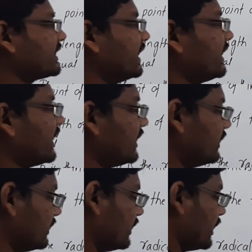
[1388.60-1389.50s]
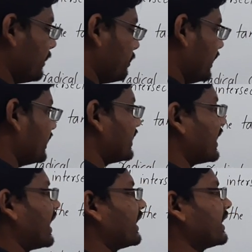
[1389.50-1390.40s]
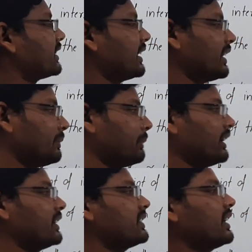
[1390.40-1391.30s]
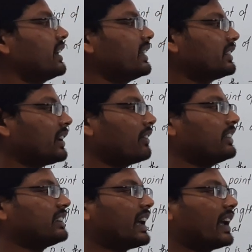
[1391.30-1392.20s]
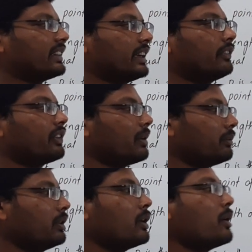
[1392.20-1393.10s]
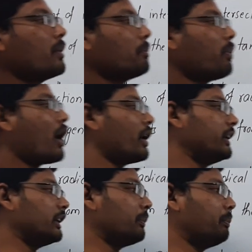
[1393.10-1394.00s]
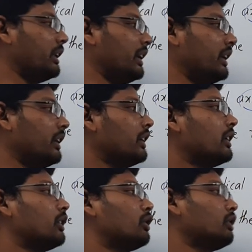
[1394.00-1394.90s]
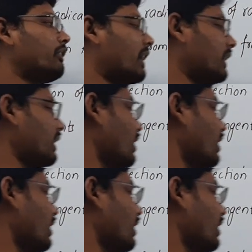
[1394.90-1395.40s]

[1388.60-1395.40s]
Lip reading: center, and P is the length of the tangent from point P to the one